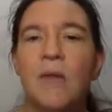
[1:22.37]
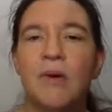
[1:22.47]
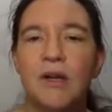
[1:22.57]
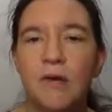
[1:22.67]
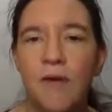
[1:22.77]

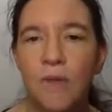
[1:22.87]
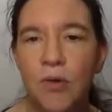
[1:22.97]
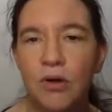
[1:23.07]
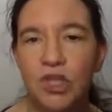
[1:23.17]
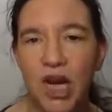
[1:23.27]
but over
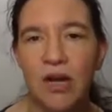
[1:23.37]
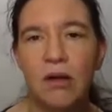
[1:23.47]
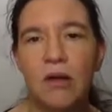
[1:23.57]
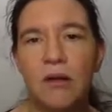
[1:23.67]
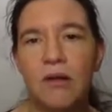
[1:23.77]
more
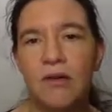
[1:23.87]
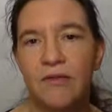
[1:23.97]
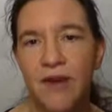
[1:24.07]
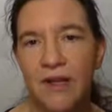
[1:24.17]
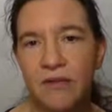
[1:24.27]
general
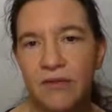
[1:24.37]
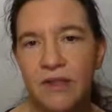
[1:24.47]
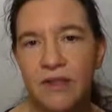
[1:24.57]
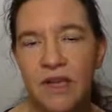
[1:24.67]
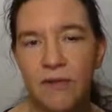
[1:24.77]
fine
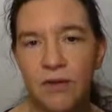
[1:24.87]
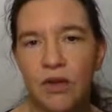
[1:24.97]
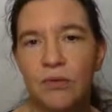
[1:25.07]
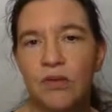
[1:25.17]
fields fq.